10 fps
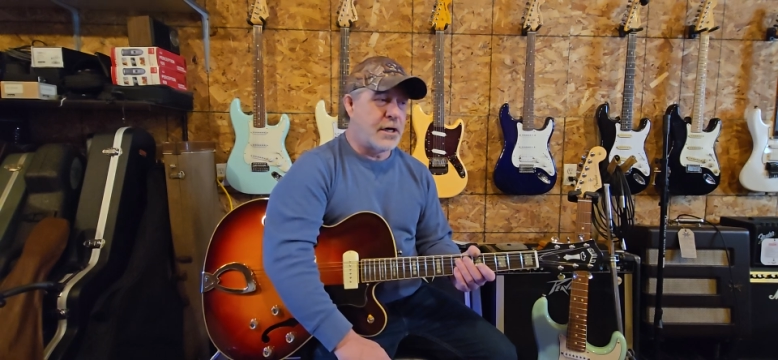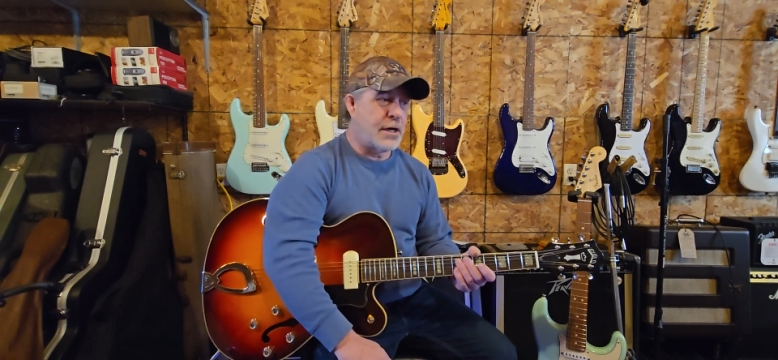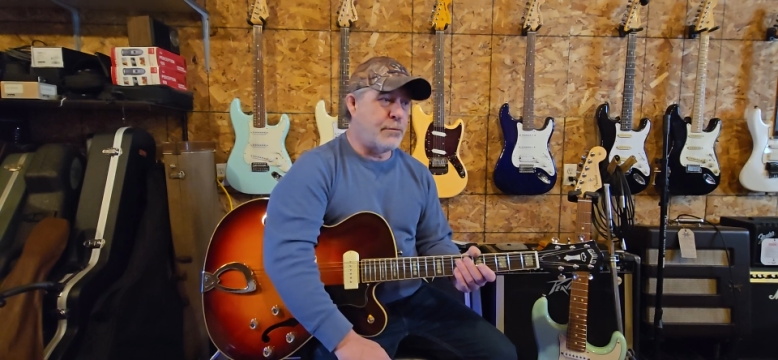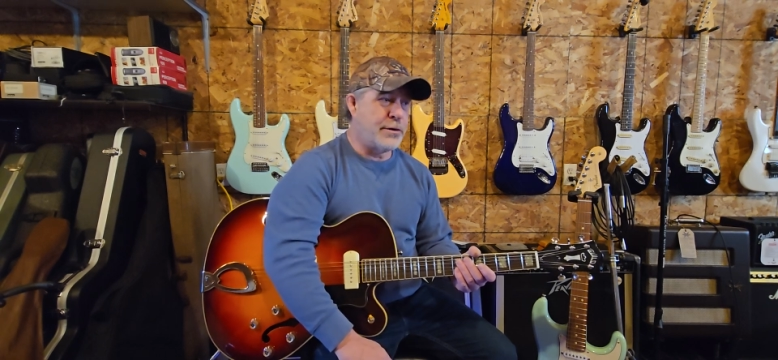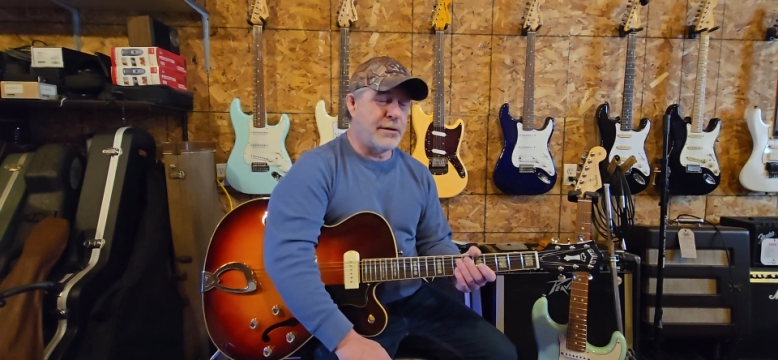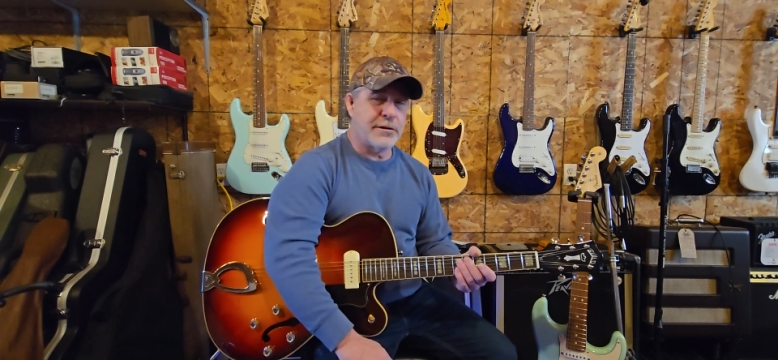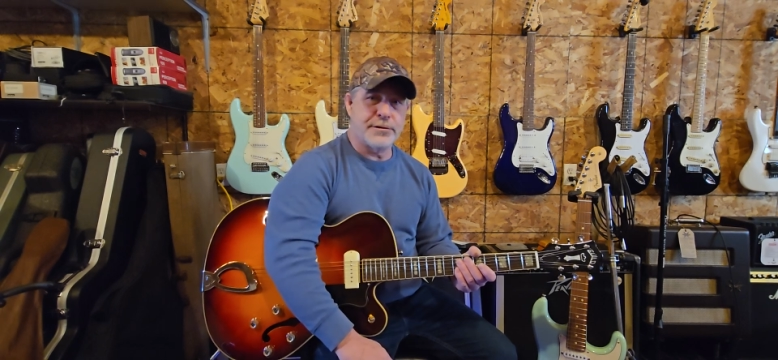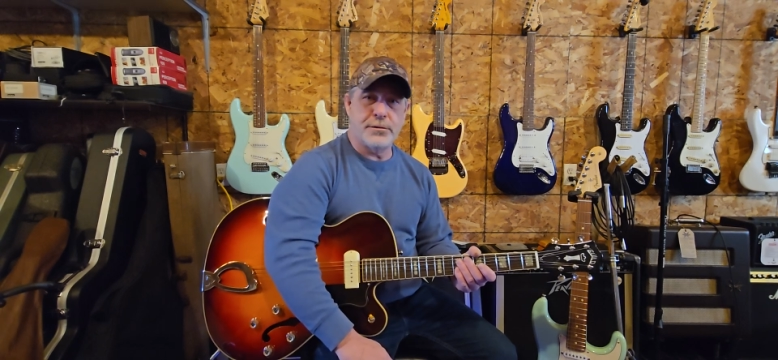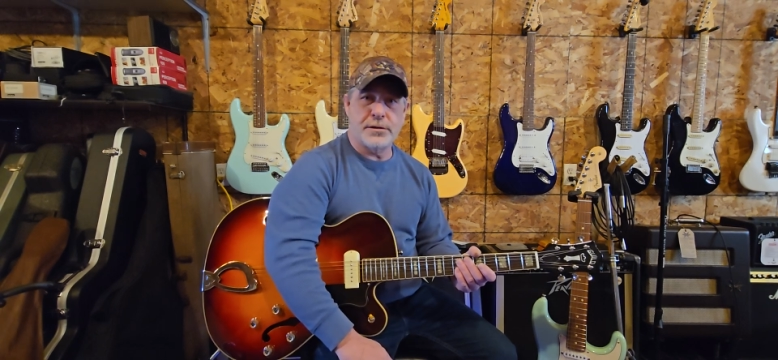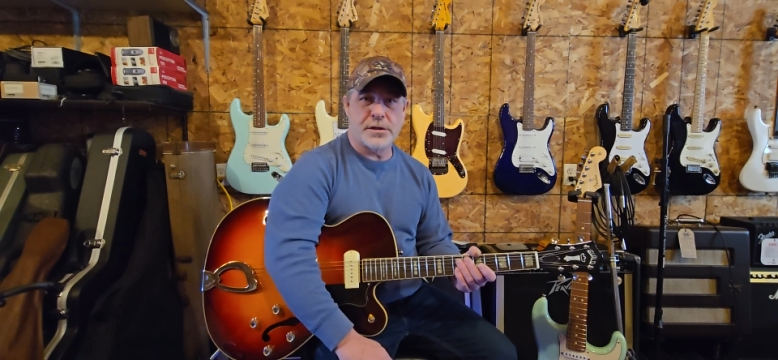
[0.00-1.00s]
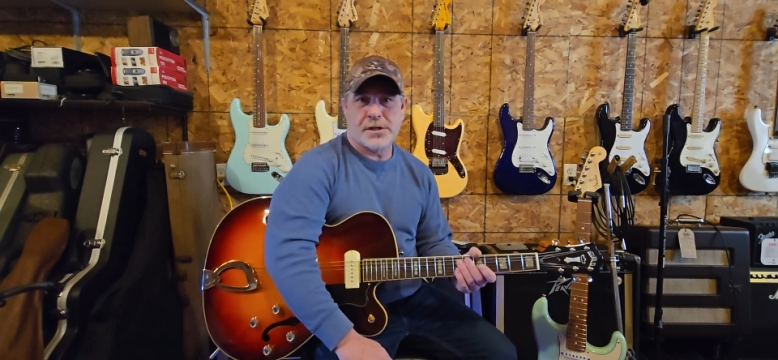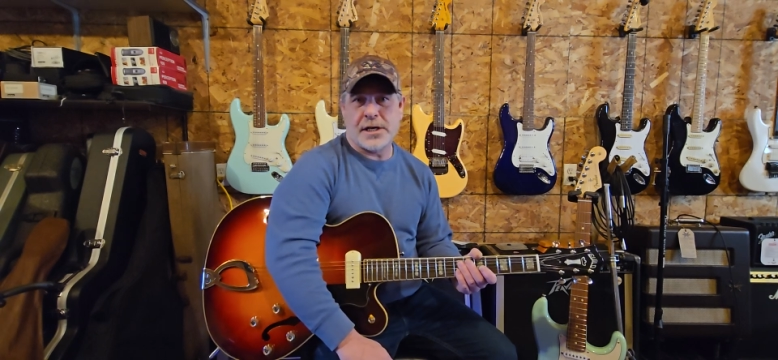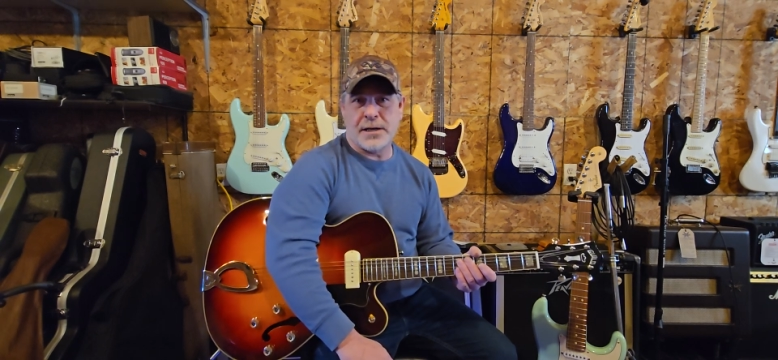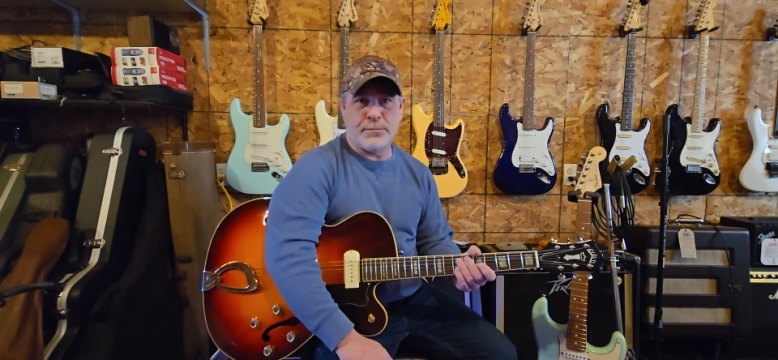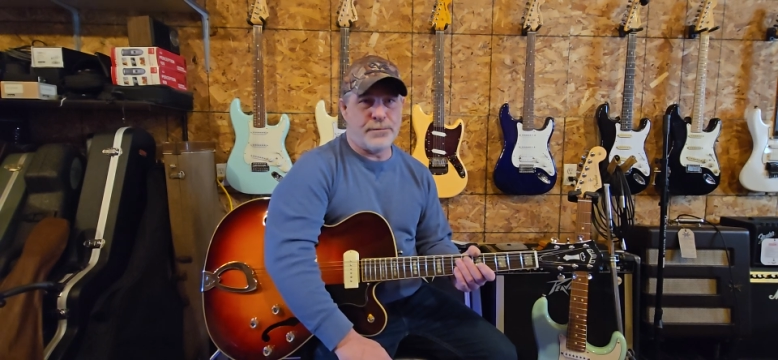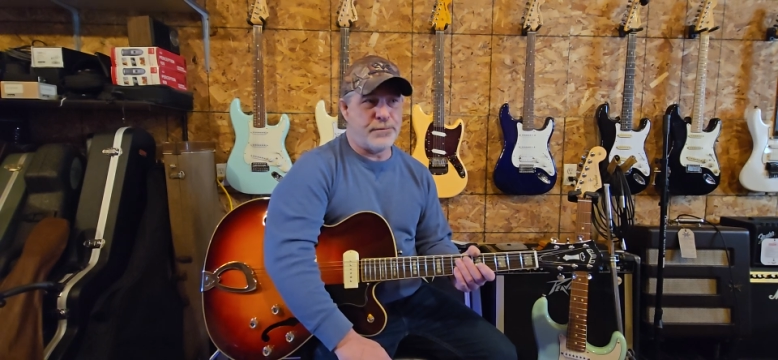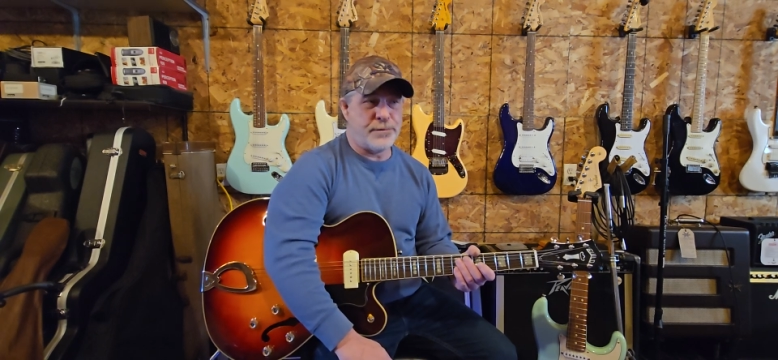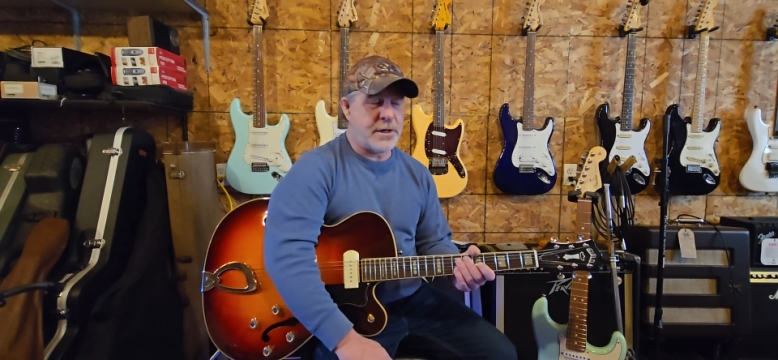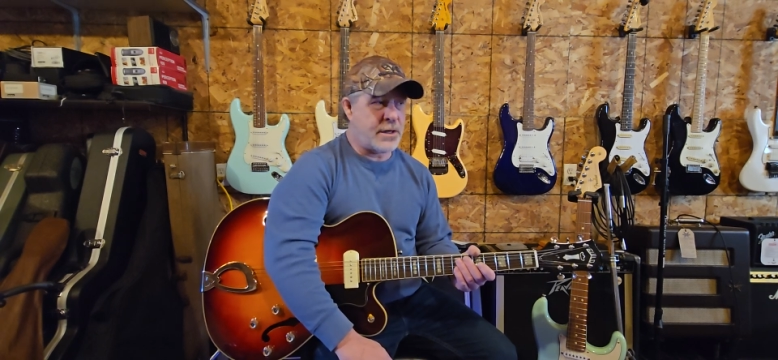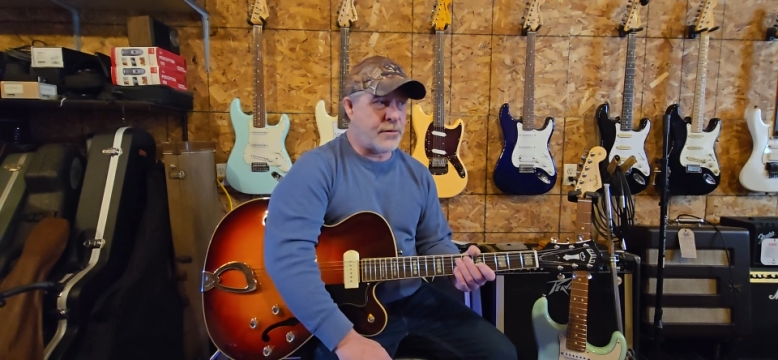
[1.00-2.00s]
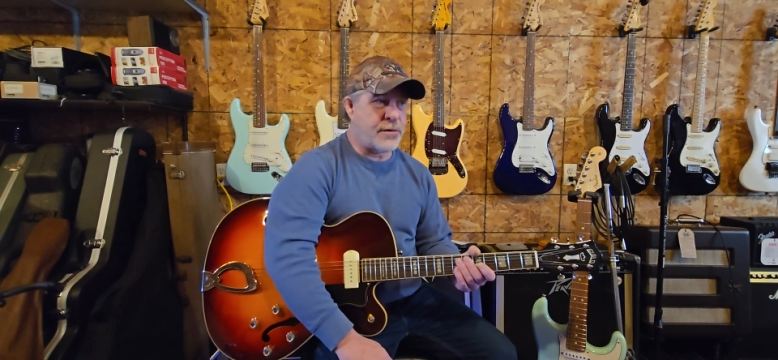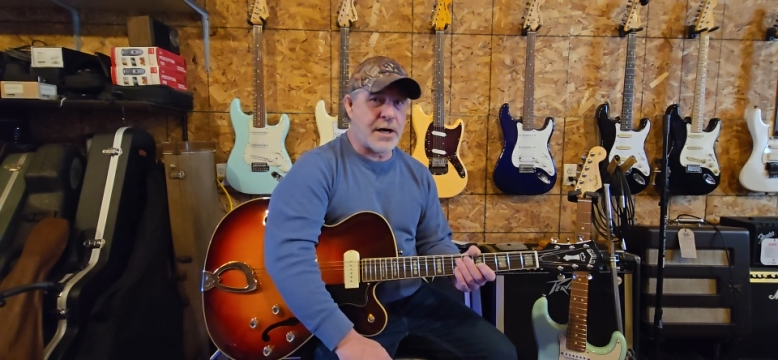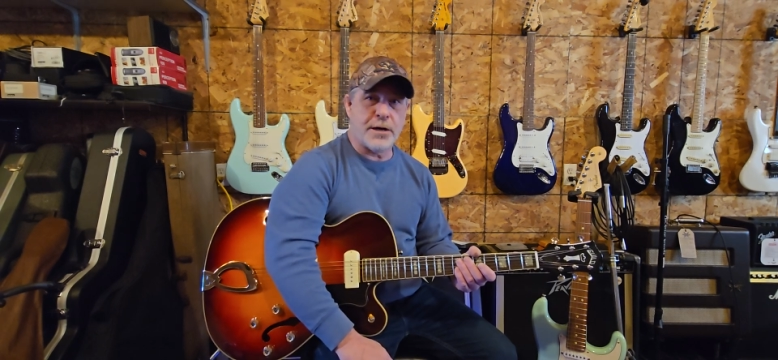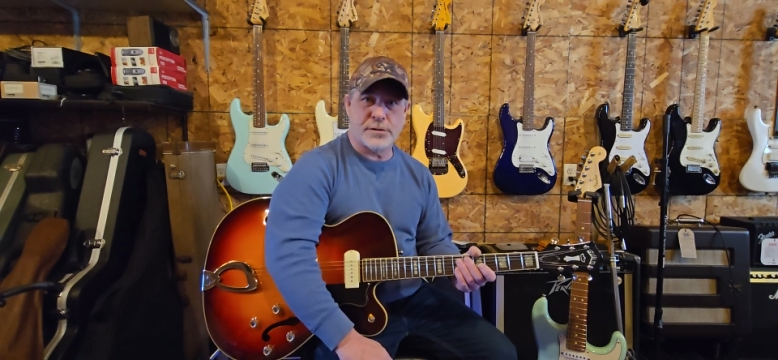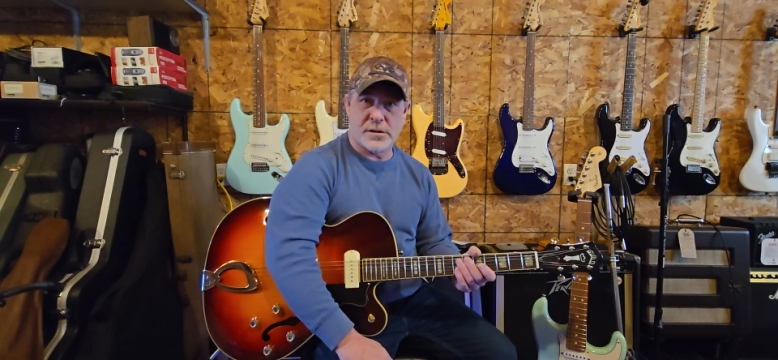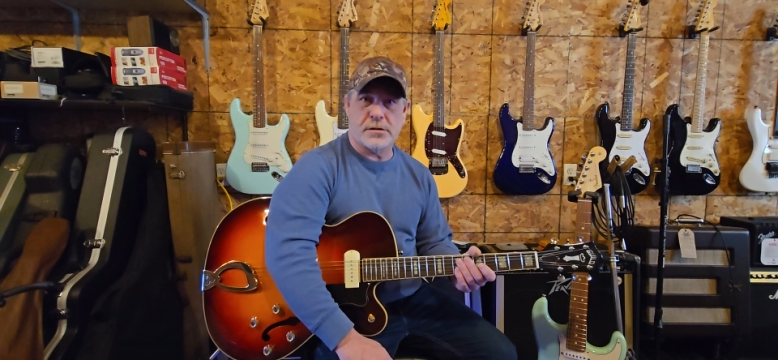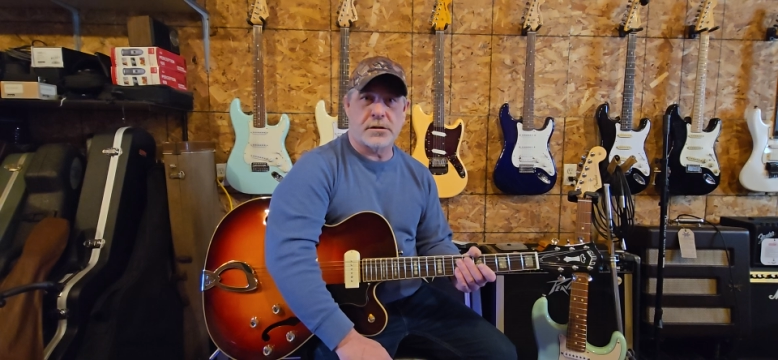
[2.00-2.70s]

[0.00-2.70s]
I'll be able to do the same at 1,000.